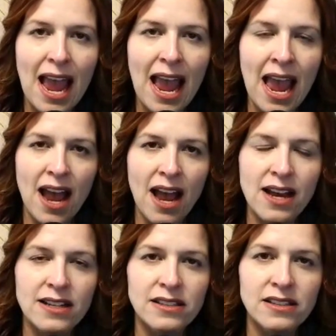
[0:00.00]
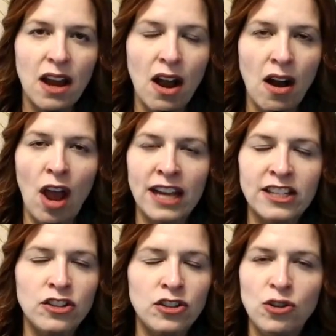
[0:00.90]
and I
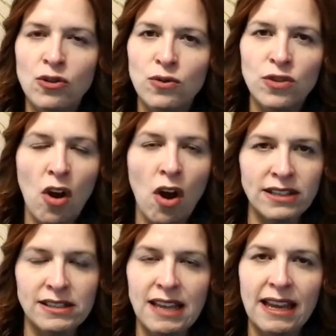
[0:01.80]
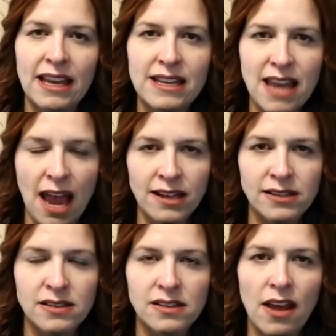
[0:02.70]
do not second
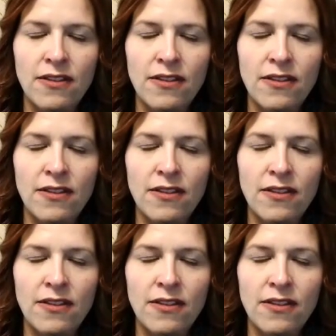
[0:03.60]
guess